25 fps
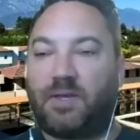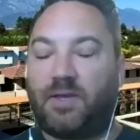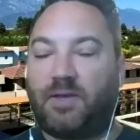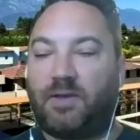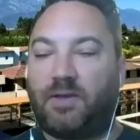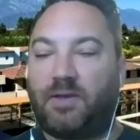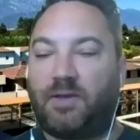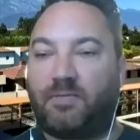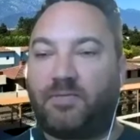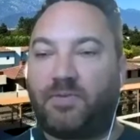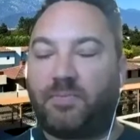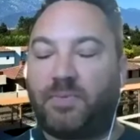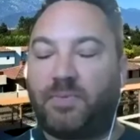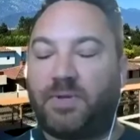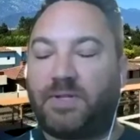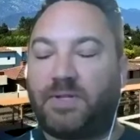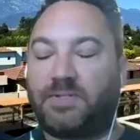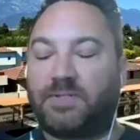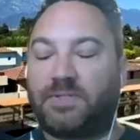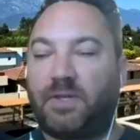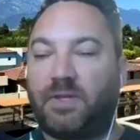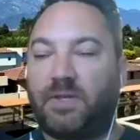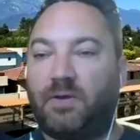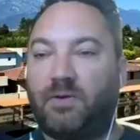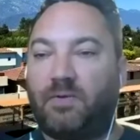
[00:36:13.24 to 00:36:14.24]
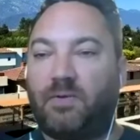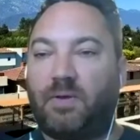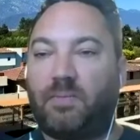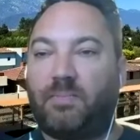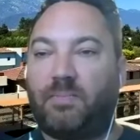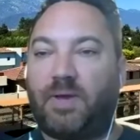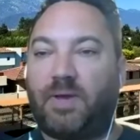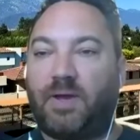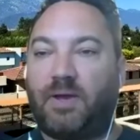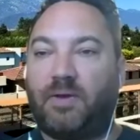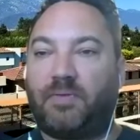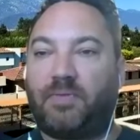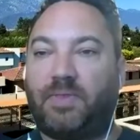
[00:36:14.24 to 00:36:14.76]
a few minutes ago
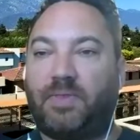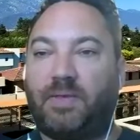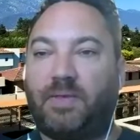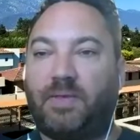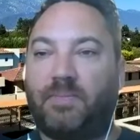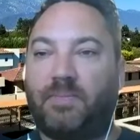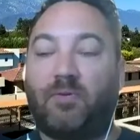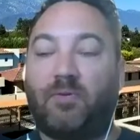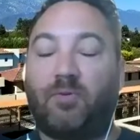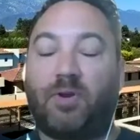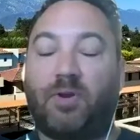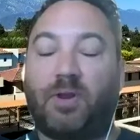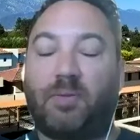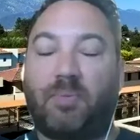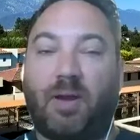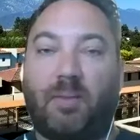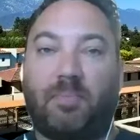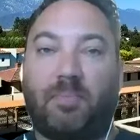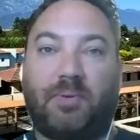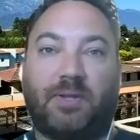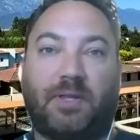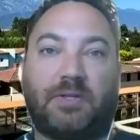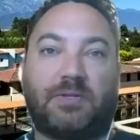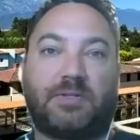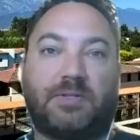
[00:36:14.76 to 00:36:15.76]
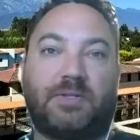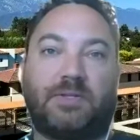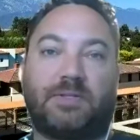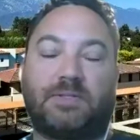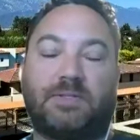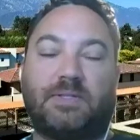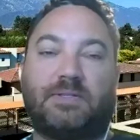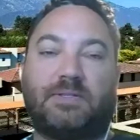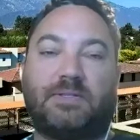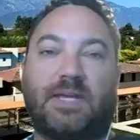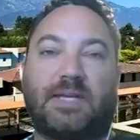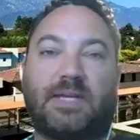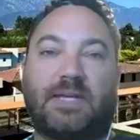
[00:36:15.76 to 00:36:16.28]
about the minority
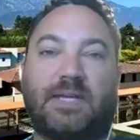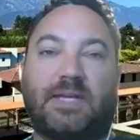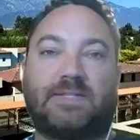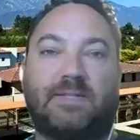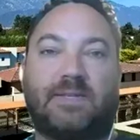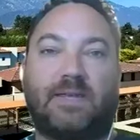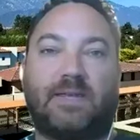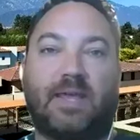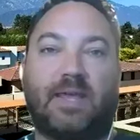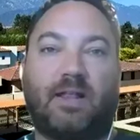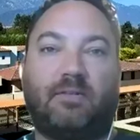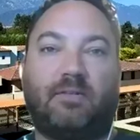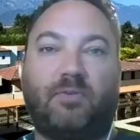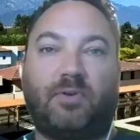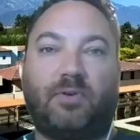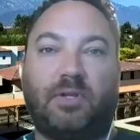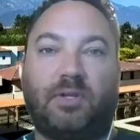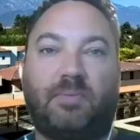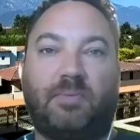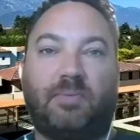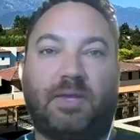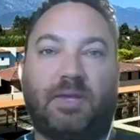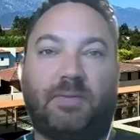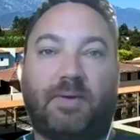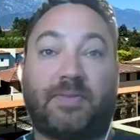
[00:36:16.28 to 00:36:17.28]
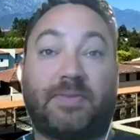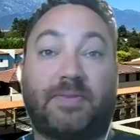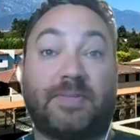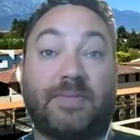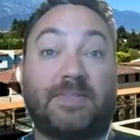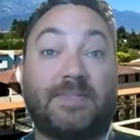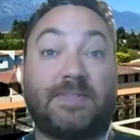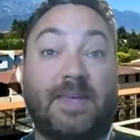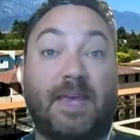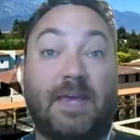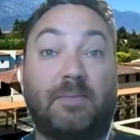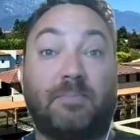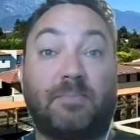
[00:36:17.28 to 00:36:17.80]
populations in Texas and California being about the
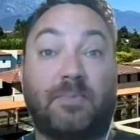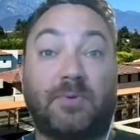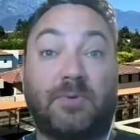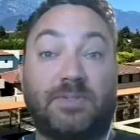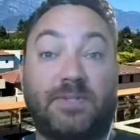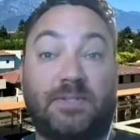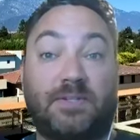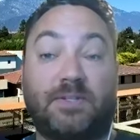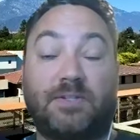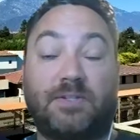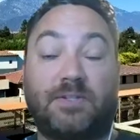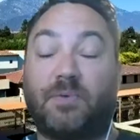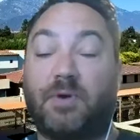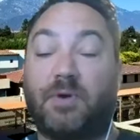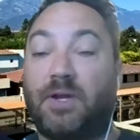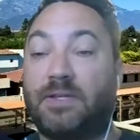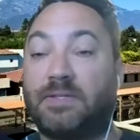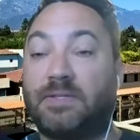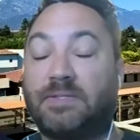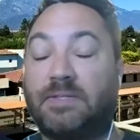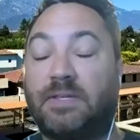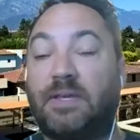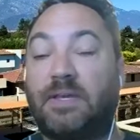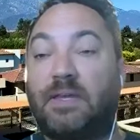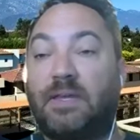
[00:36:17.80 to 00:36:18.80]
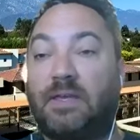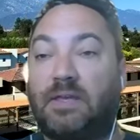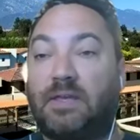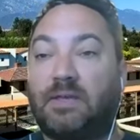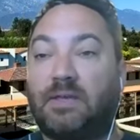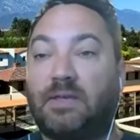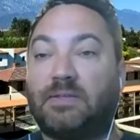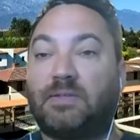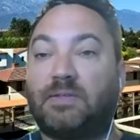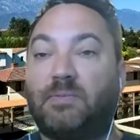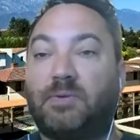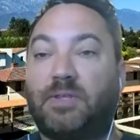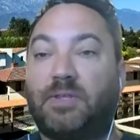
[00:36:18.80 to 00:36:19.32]
same percentage-wise.
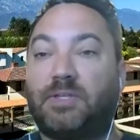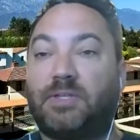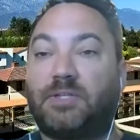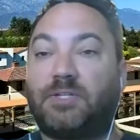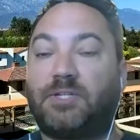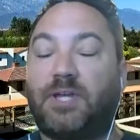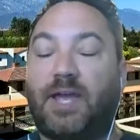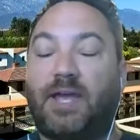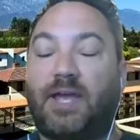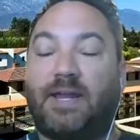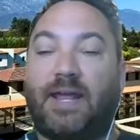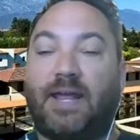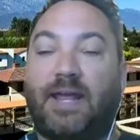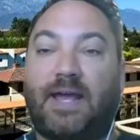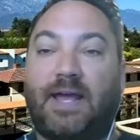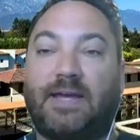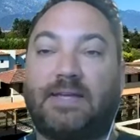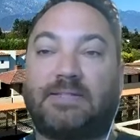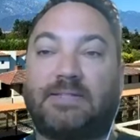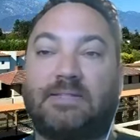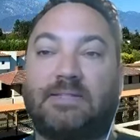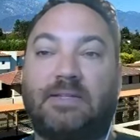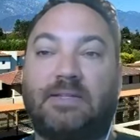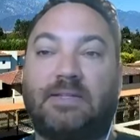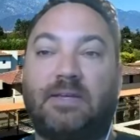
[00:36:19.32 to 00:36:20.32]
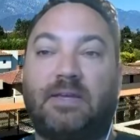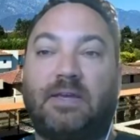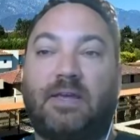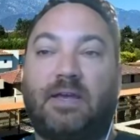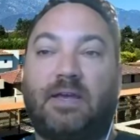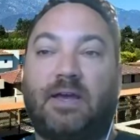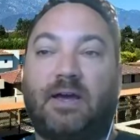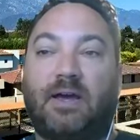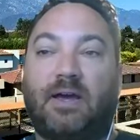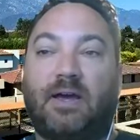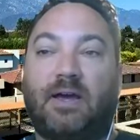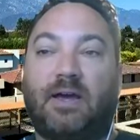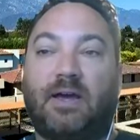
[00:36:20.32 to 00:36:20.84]
Someone in the chat asked,
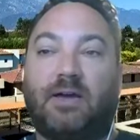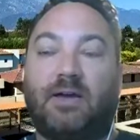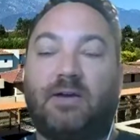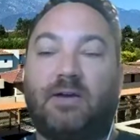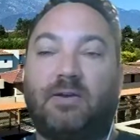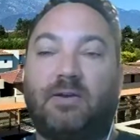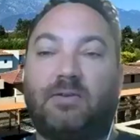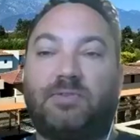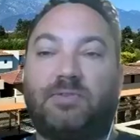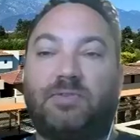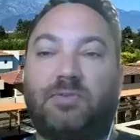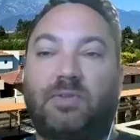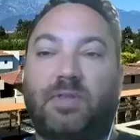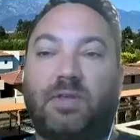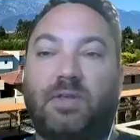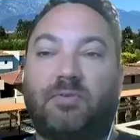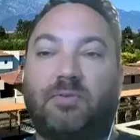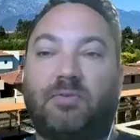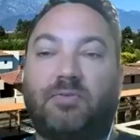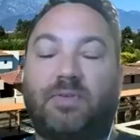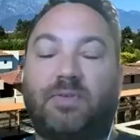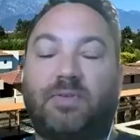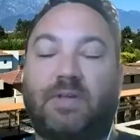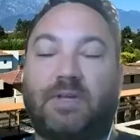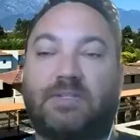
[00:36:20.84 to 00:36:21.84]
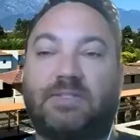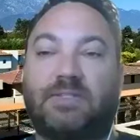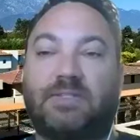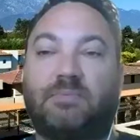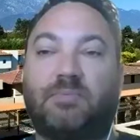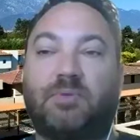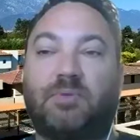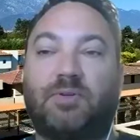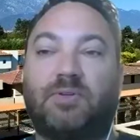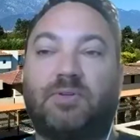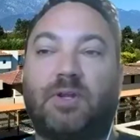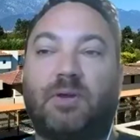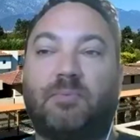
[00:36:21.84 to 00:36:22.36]
uh, do they reflect
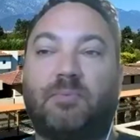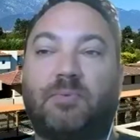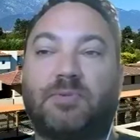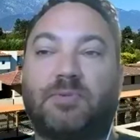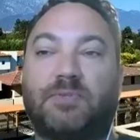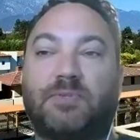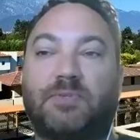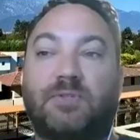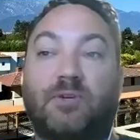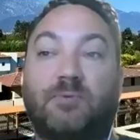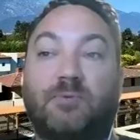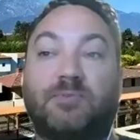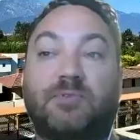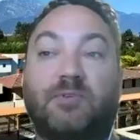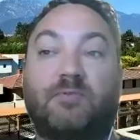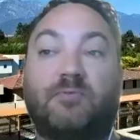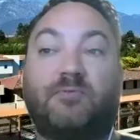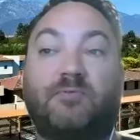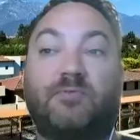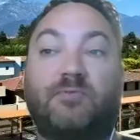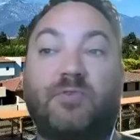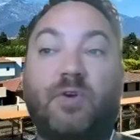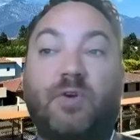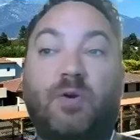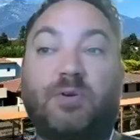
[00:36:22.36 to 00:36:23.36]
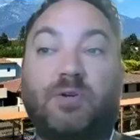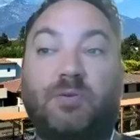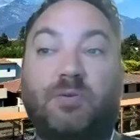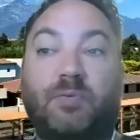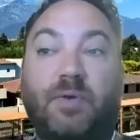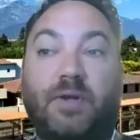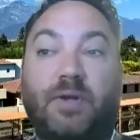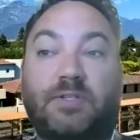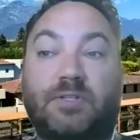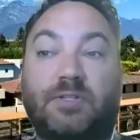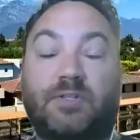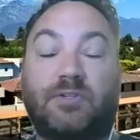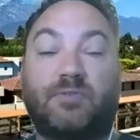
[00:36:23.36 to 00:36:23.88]
similar numbers in terms of voter
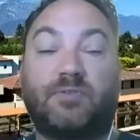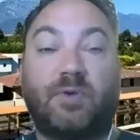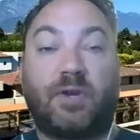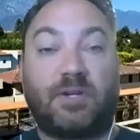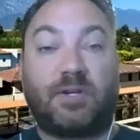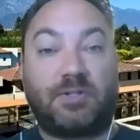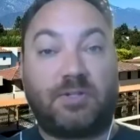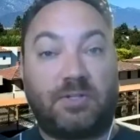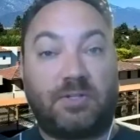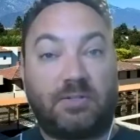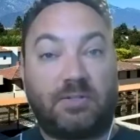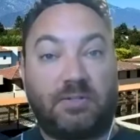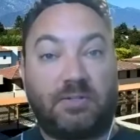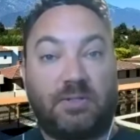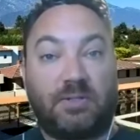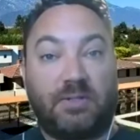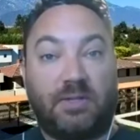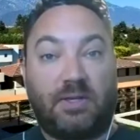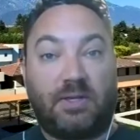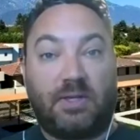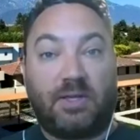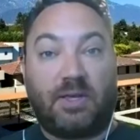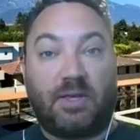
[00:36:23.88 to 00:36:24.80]
registration